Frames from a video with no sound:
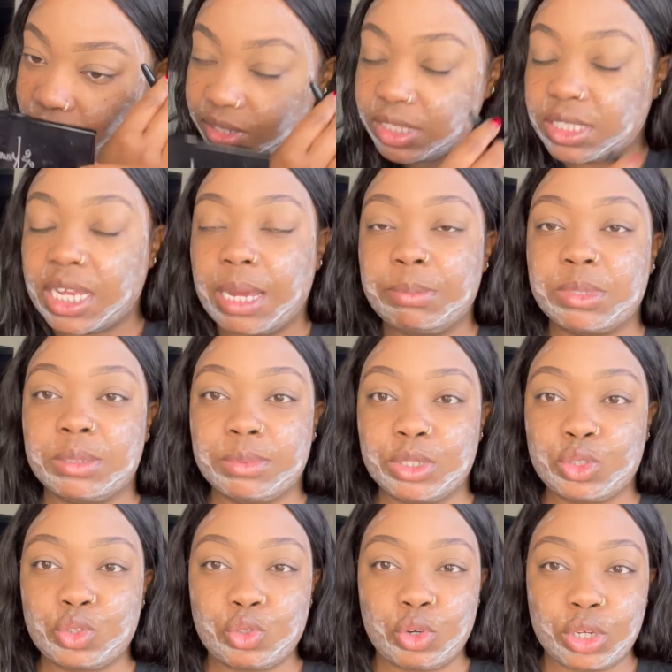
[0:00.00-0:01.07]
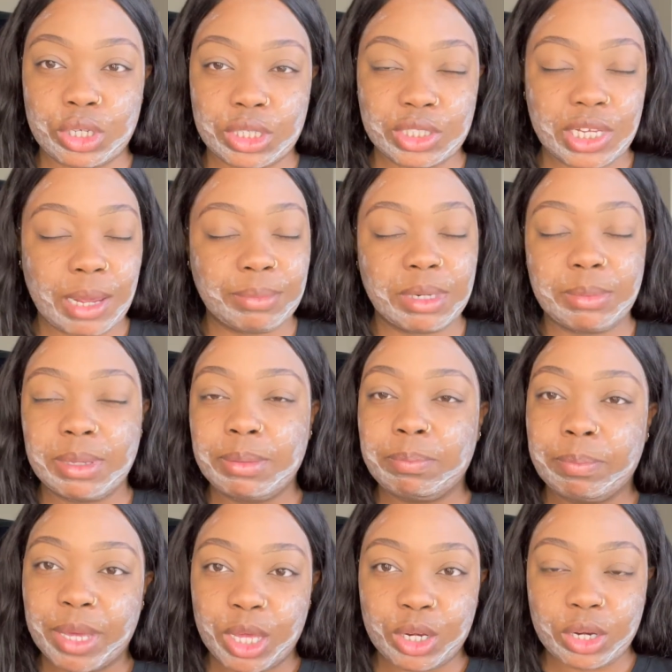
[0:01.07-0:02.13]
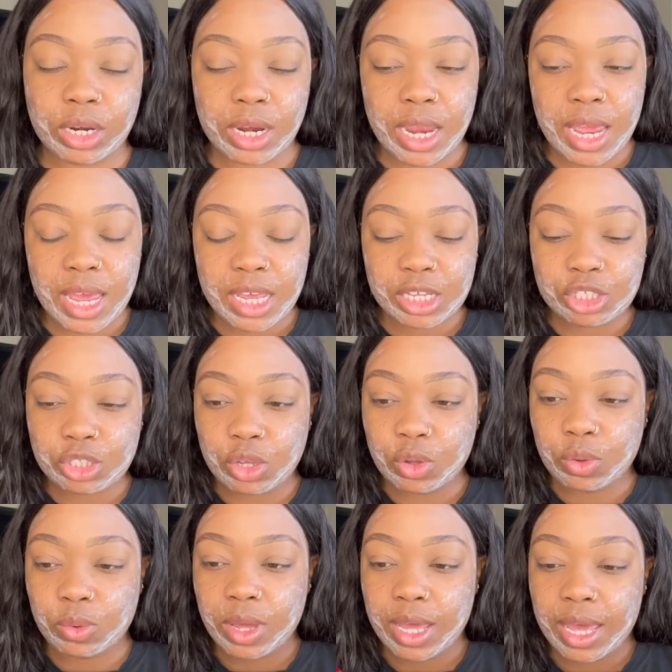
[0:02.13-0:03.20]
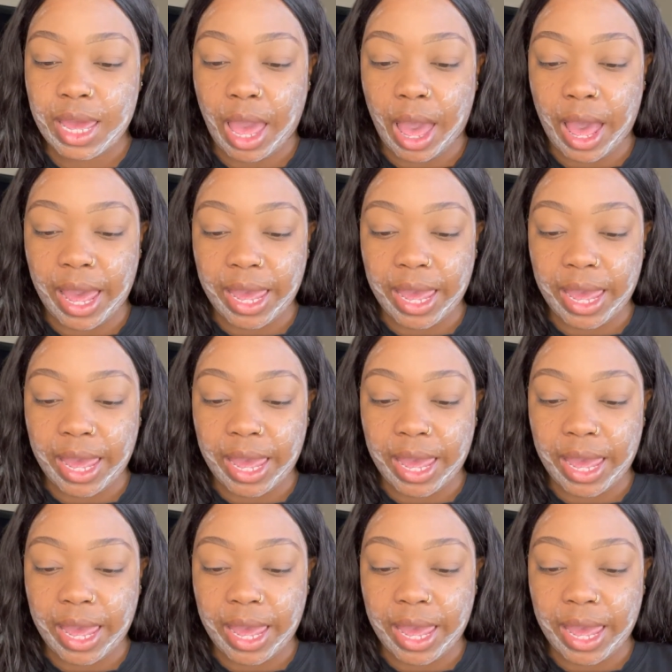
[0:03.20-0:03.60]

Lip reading: It's time to be stronger. It's time to be better. So I